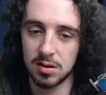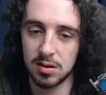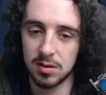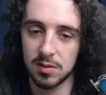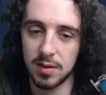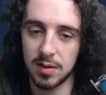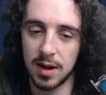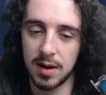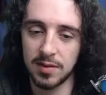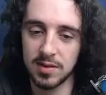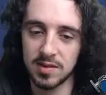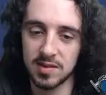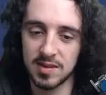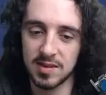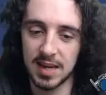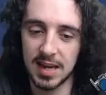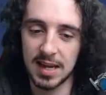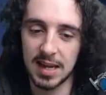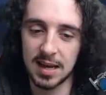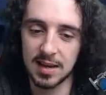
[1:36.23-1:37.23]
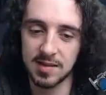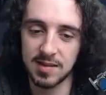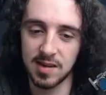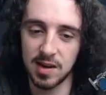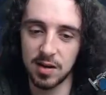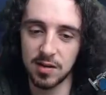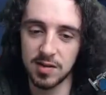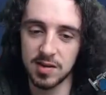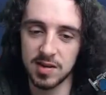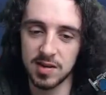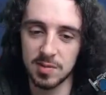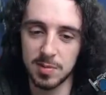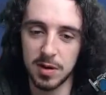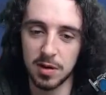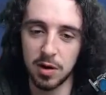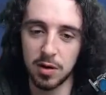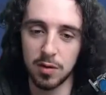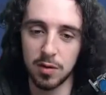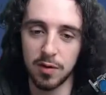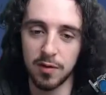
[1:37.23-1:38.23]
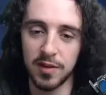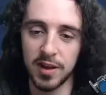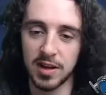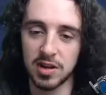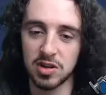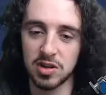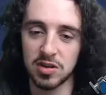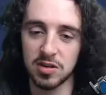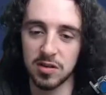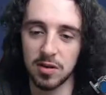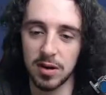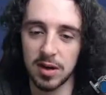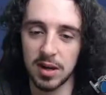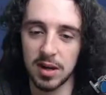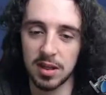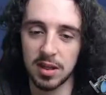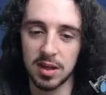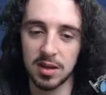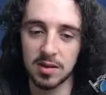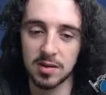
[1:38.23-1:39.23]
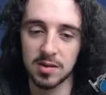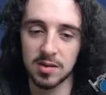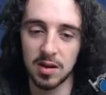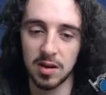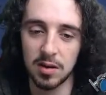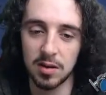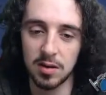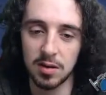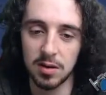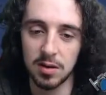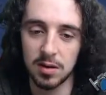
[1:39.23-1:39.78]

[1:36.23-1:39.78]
We haven't seen ourselves. There's been no reflections or anything, so...